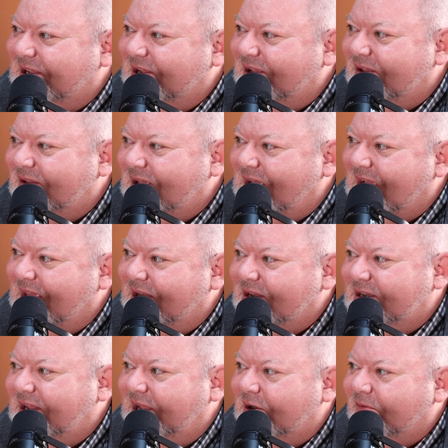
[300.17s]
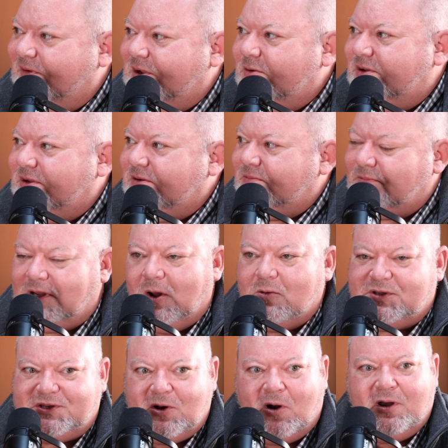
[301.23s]
uh, I had an interview to go
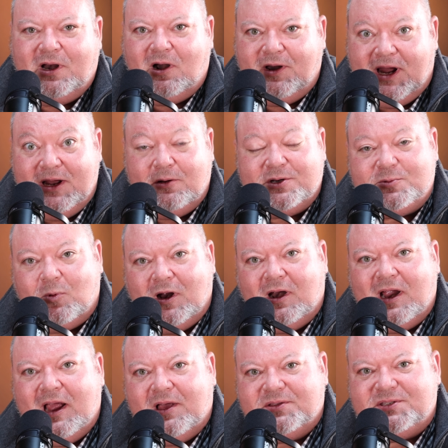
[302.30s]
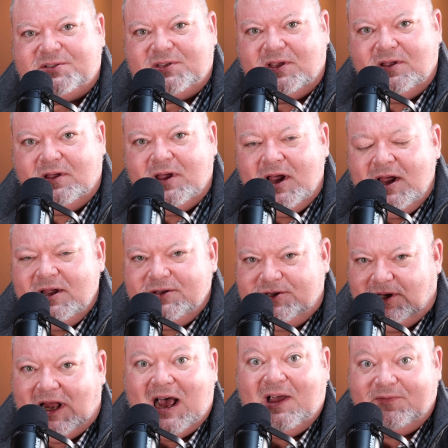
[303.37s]
start in our Dandridge warehouse uh,
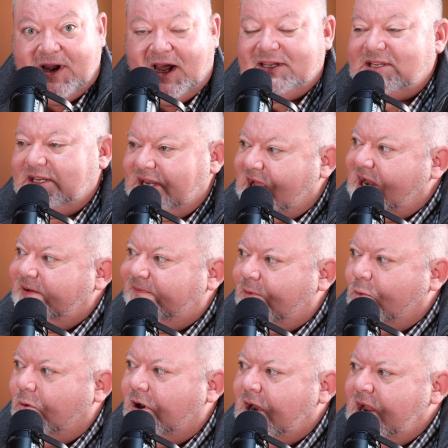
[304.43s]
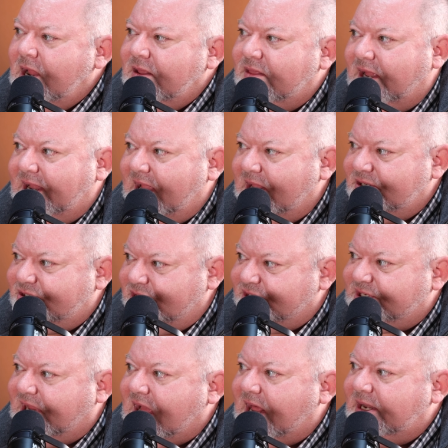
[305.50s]
July of nineteen ninety-four. They had
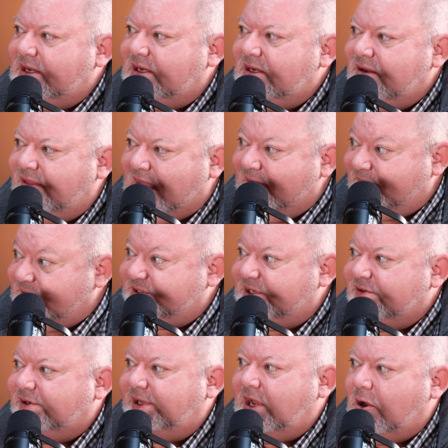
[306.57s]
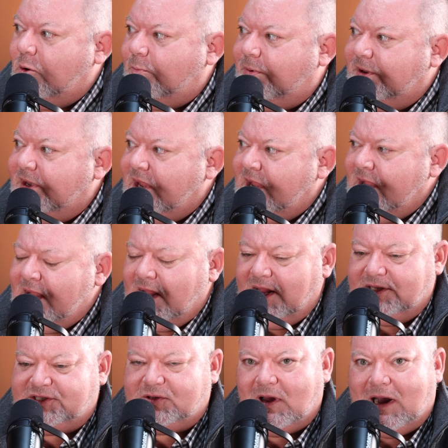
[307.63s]
just gotten that facility open,
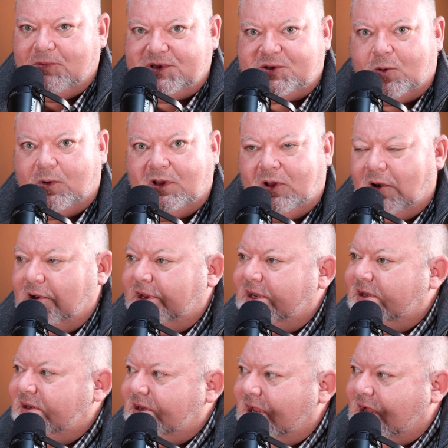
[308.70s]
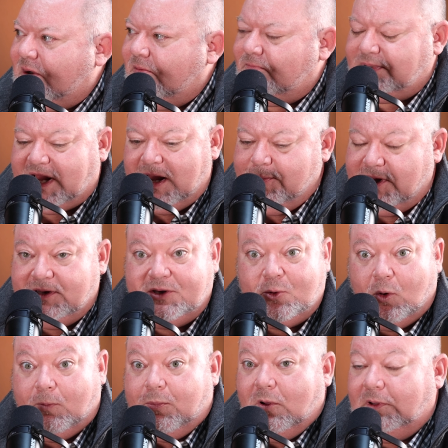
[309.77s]
and so I was sort of learning. I came in the
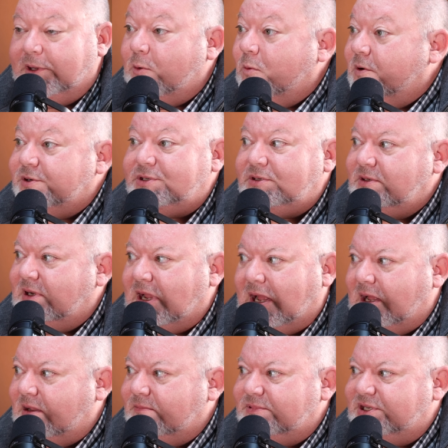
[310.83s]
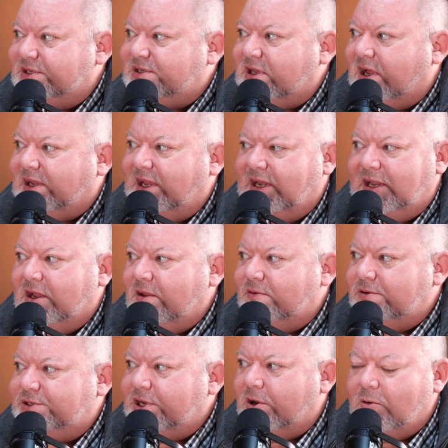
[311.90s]
door pulling orders, uh, just like any
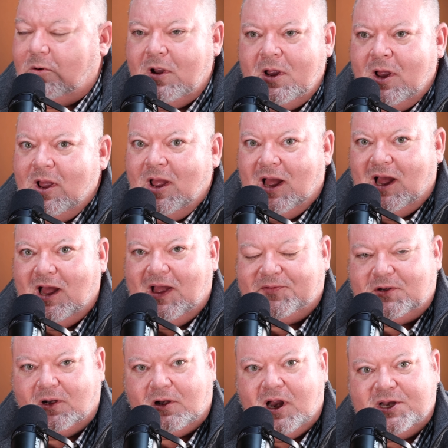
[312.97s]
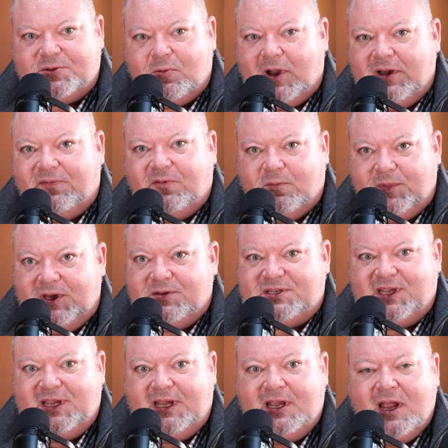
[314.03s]
other Joe uh, after I graduated from U
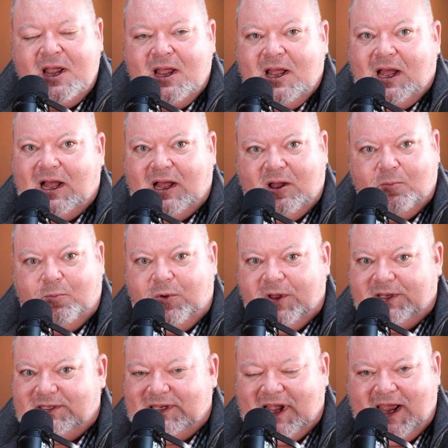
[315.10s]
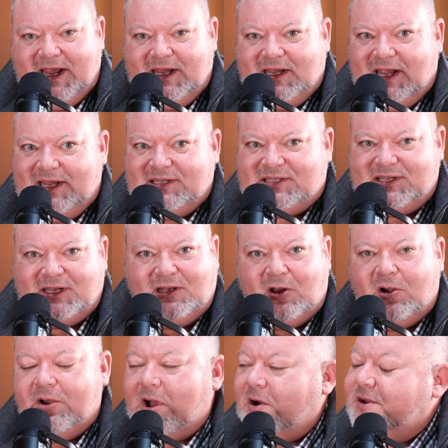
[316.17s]
T. Uh, but, hey, he said,
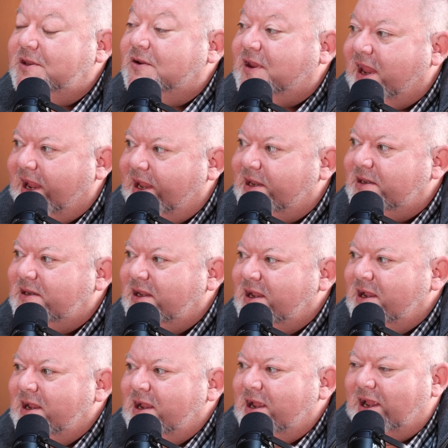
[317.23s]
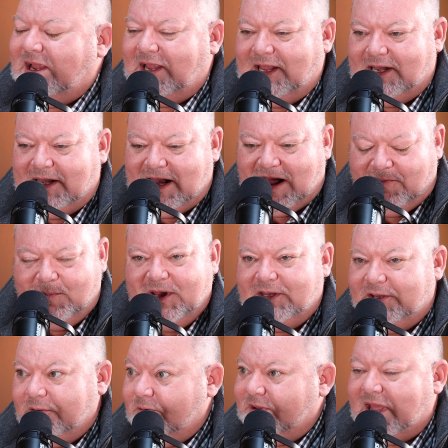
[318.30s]
learn all you can, and I've been
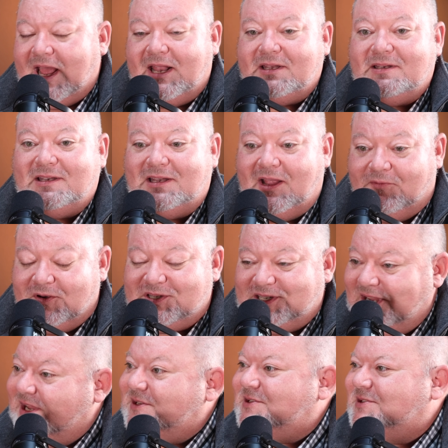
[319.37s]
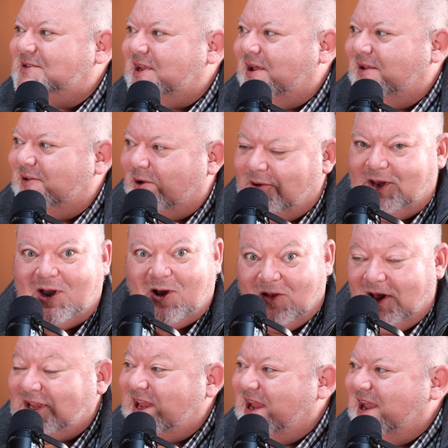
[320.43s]
doing that ever since, uh, learning all
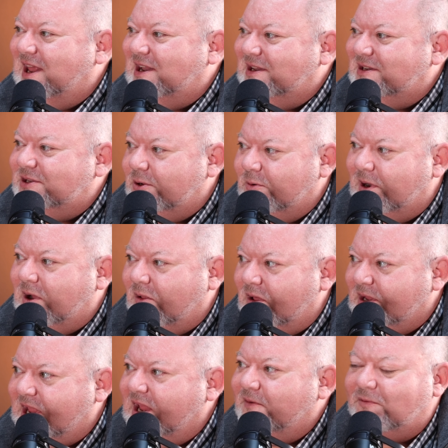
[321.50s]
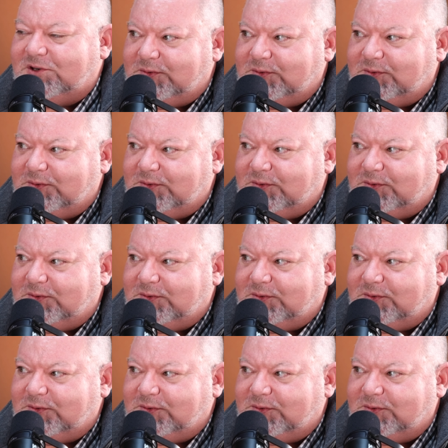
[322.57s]
I can and doing all I can for